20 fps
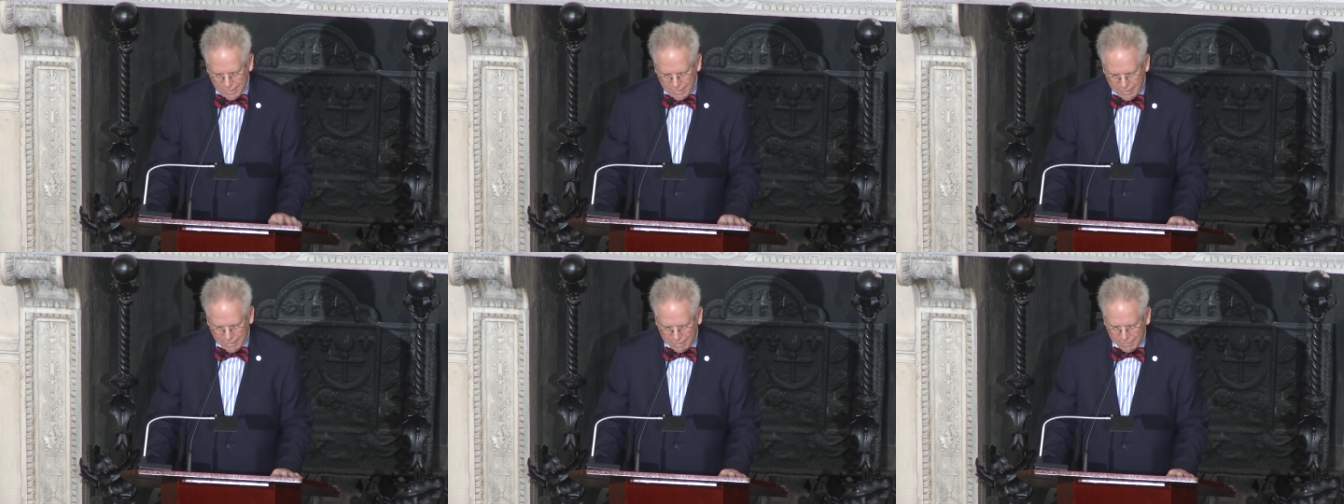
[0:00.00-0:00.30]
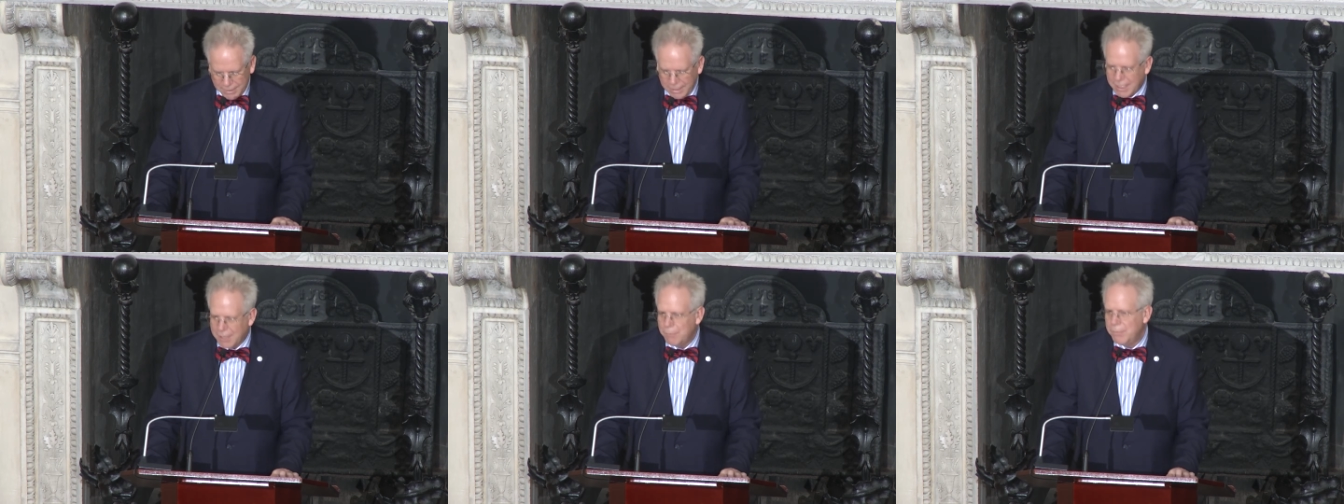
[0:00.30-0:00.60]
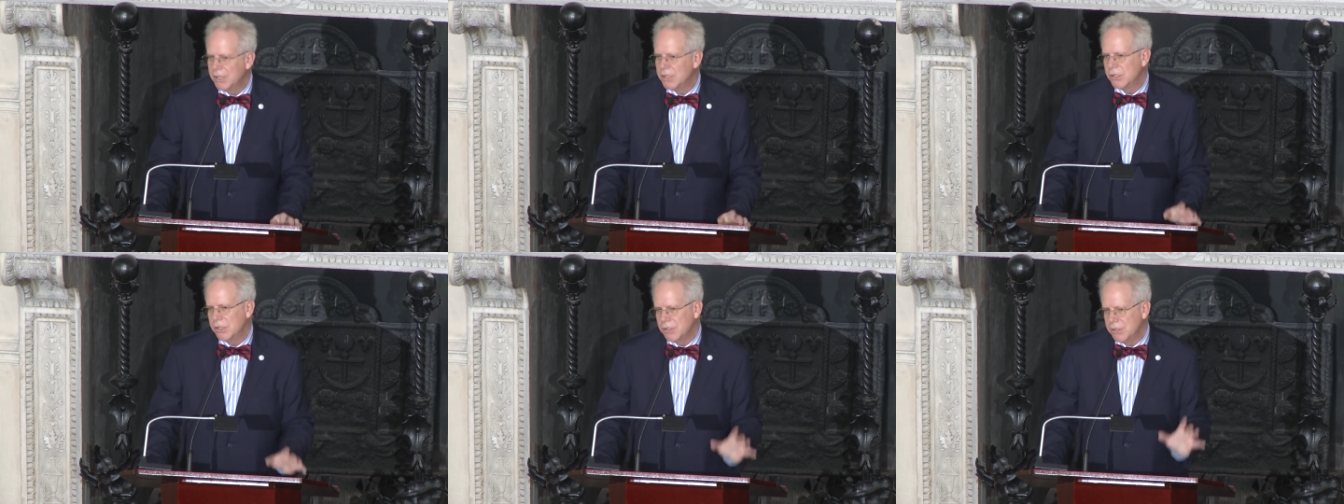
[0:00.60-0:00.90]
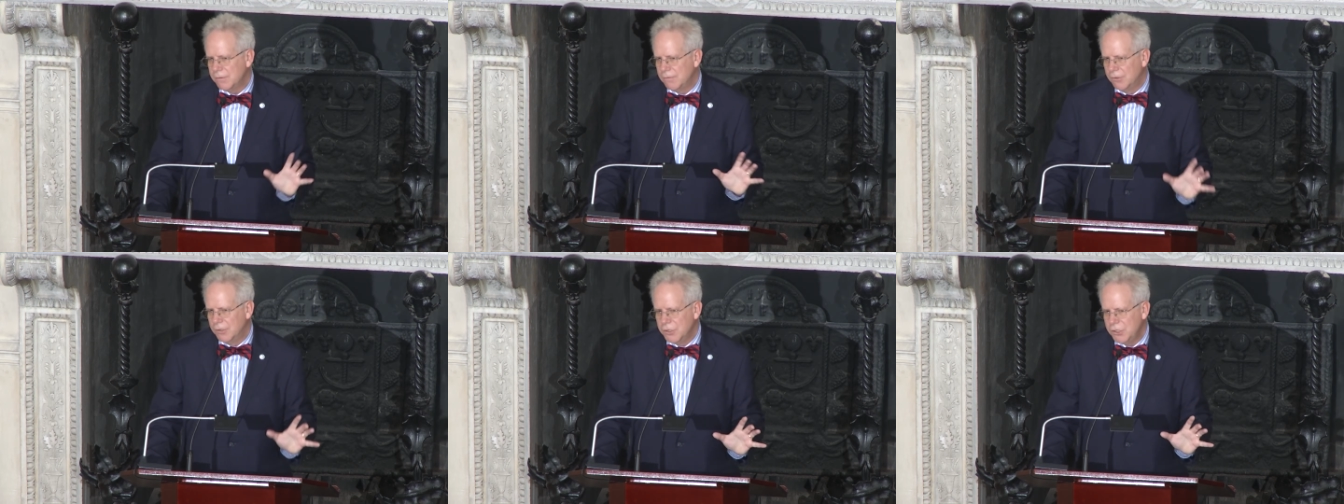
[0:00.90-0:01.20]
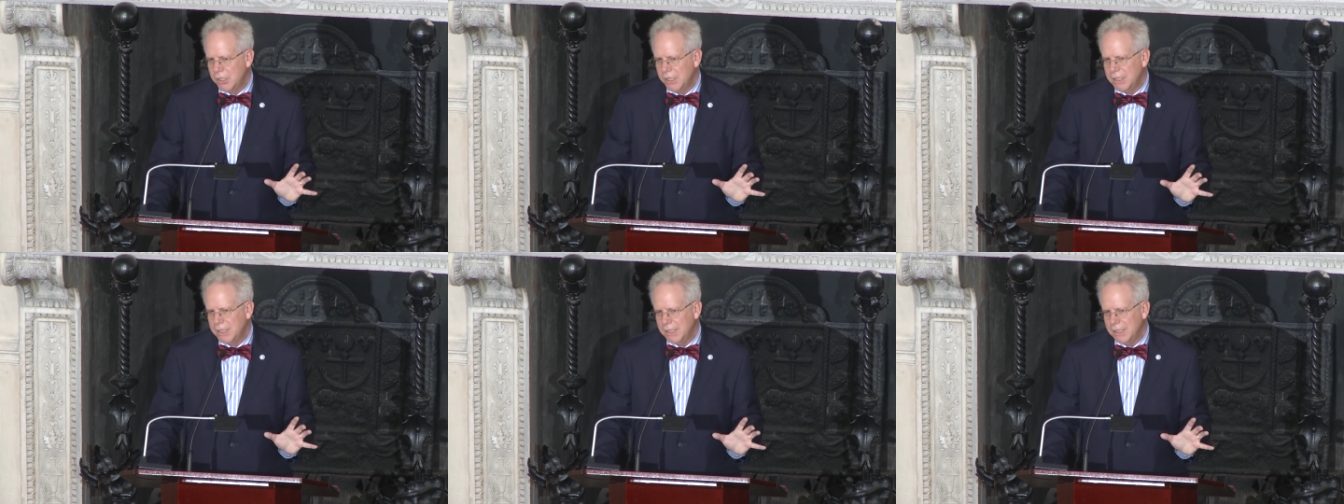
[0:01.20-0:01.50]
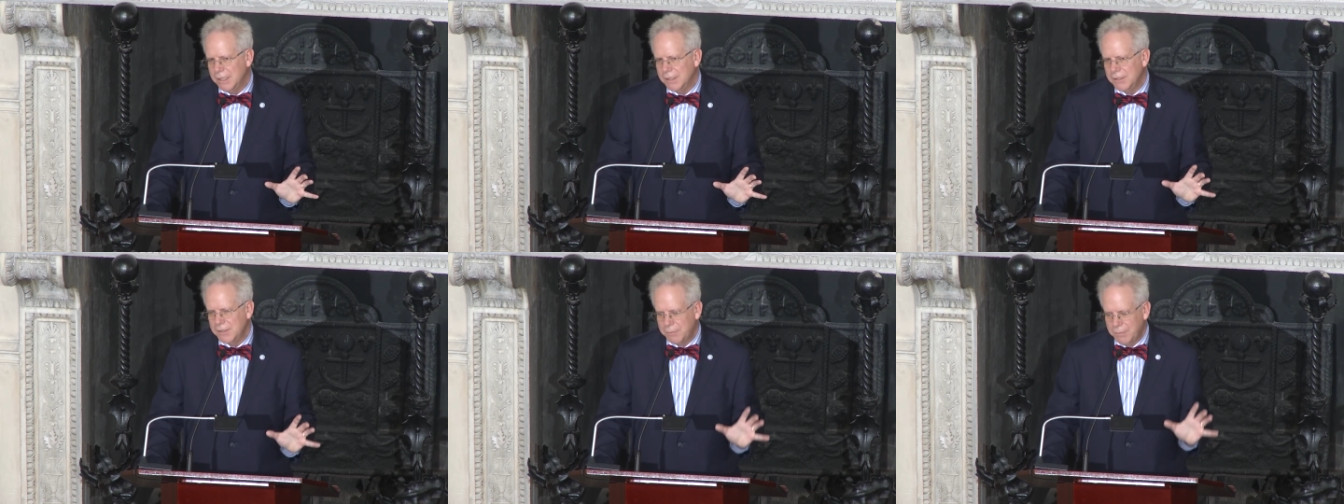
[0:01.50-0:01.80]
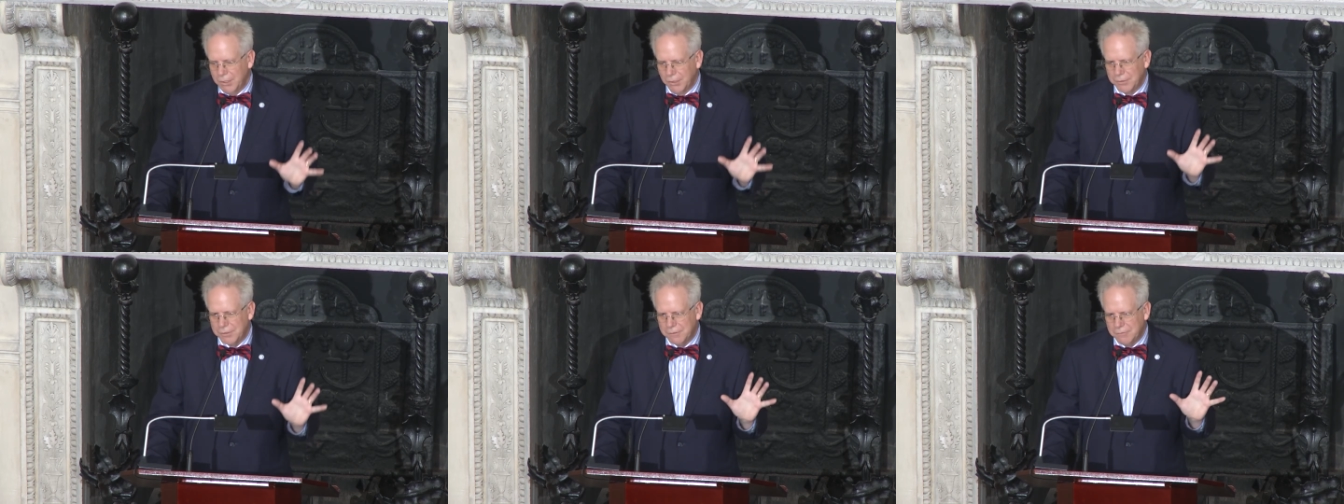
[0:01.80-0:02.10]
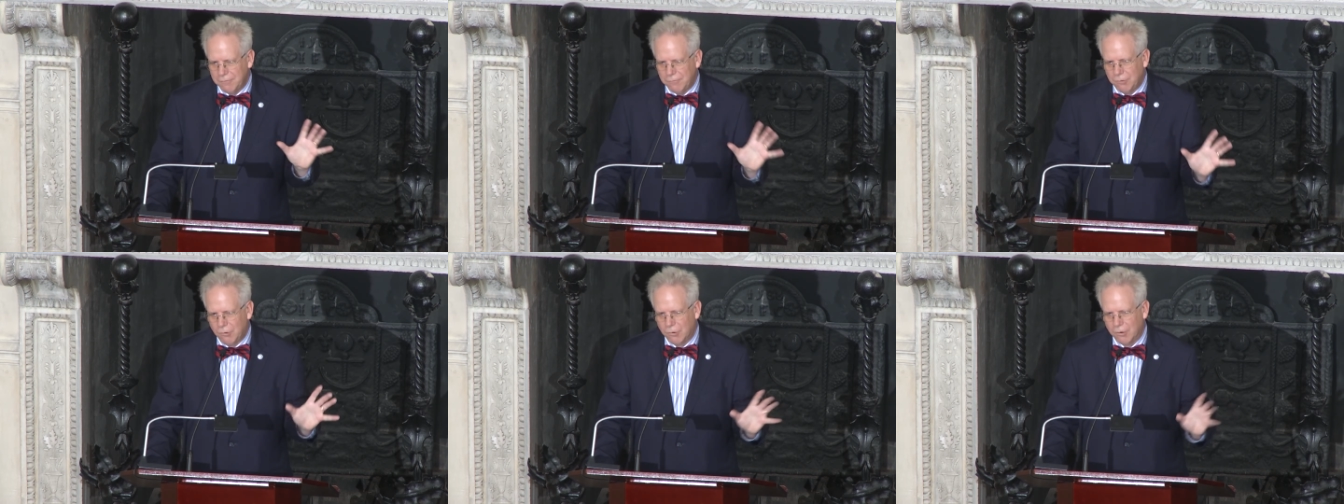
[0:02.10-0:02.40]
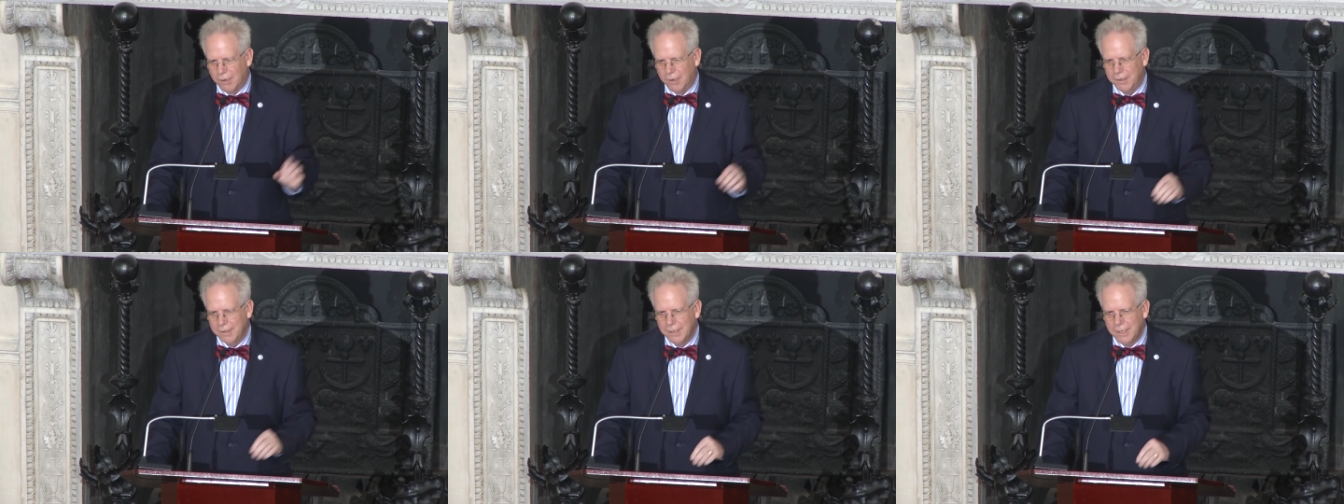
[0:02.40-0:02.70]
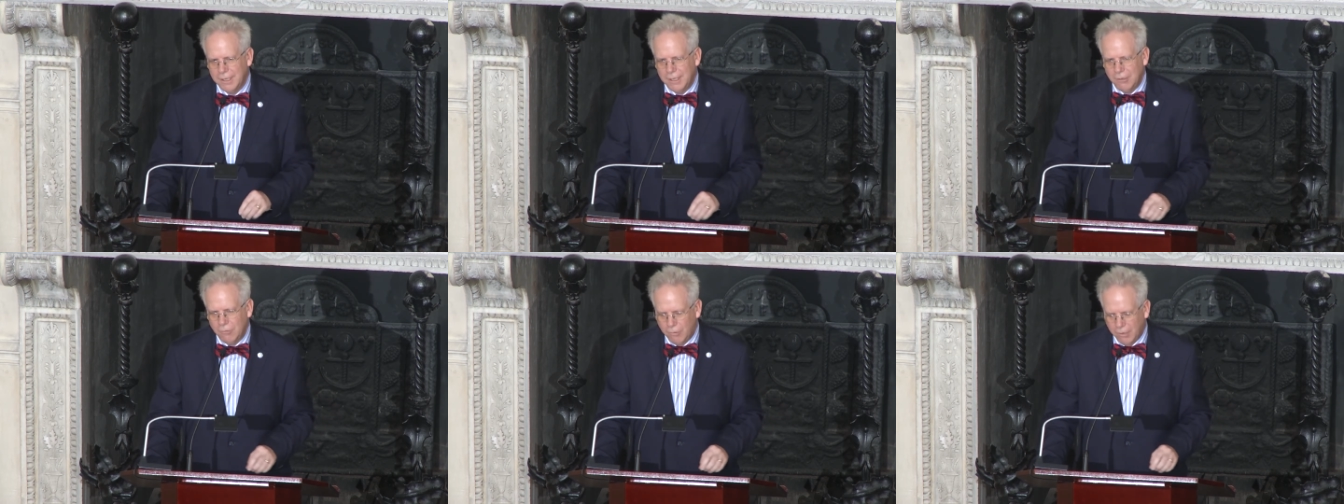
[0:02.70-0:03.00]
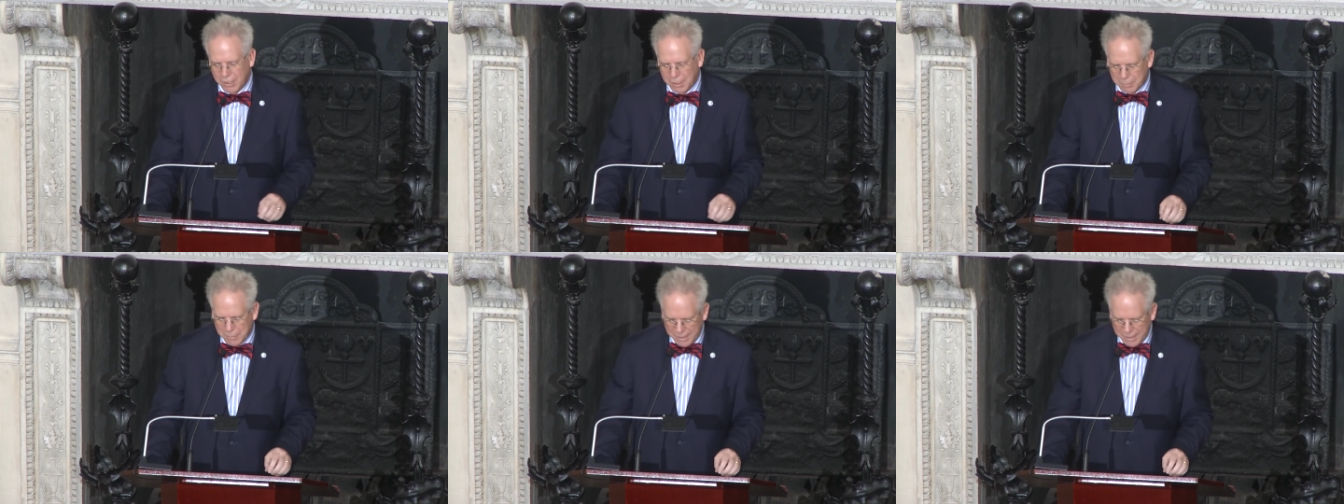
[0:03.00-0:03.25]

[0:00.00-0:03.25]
And the ambitious Virginians built a fort where the